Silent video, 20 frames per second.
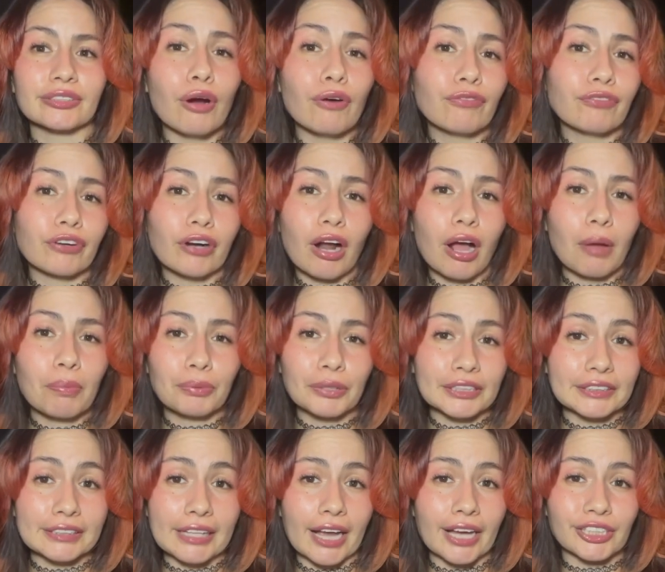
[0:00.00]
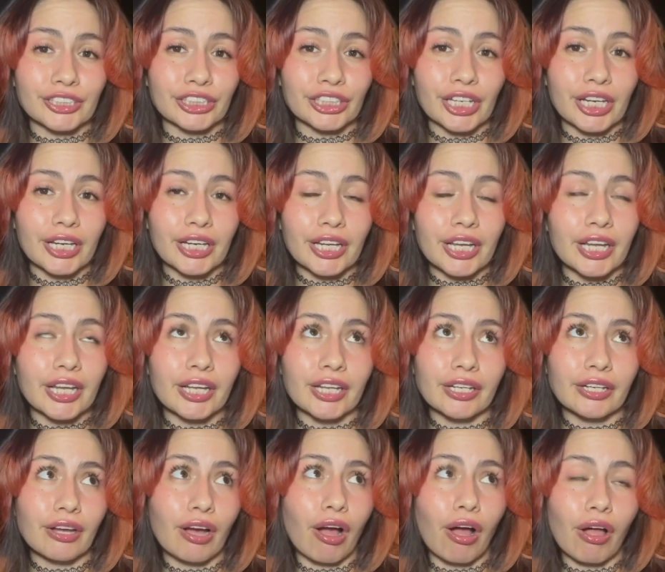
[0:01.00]
overall protection
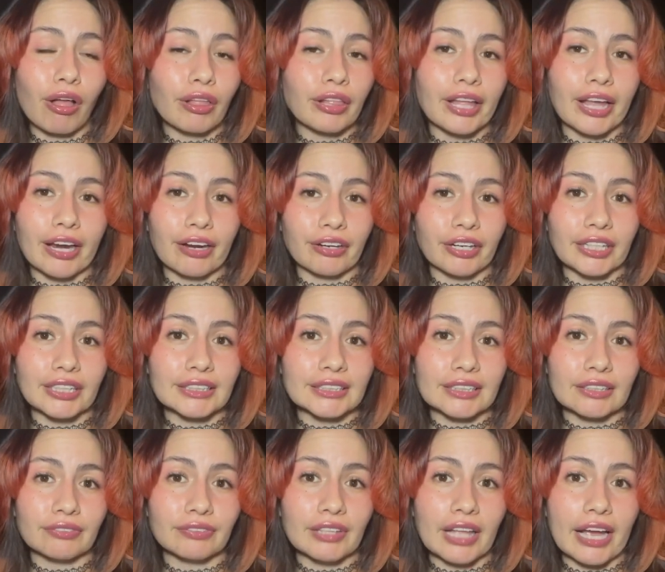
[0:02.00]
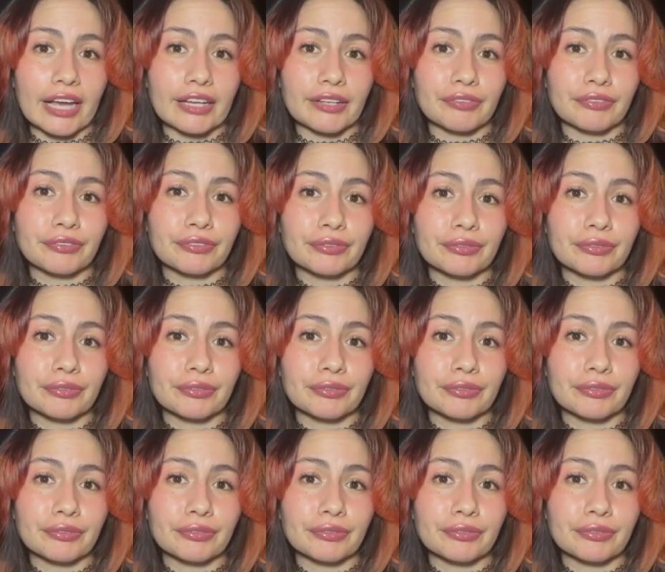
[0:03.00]
in all areas of life,